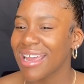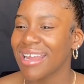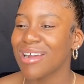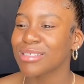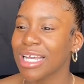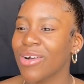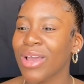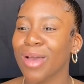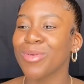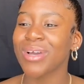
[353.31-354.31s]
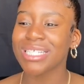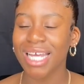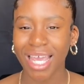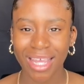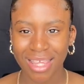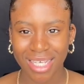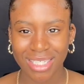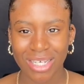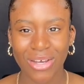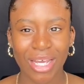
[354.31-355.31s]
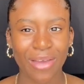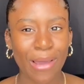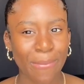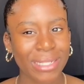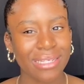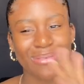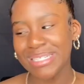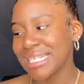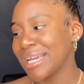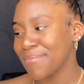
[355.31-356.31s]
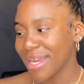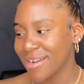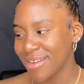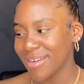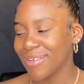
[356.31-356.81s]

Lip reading: And I was like, okay, I'm gonna wait till I get this. Okay, wait, I'm gonna wait till I get my hair done.